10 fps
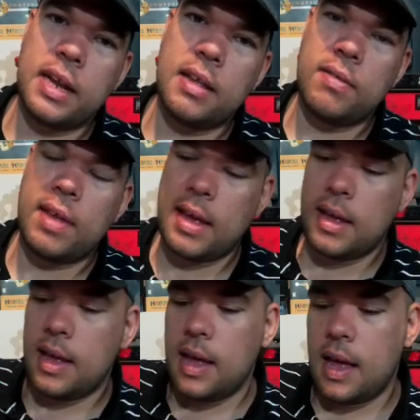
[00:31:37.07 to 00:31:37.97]
any of that,
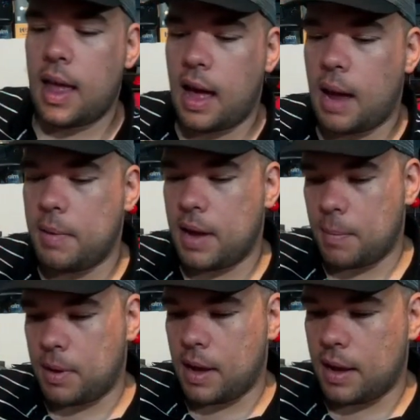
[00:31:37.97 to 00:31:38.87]
I'd be a
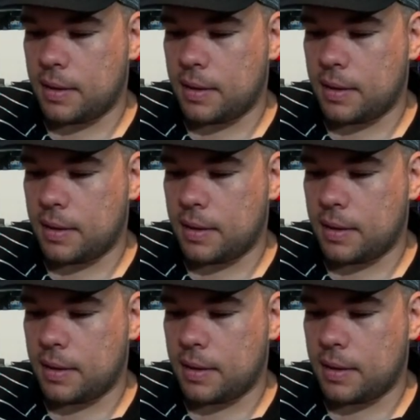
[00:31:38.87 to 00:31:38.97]
happy guy.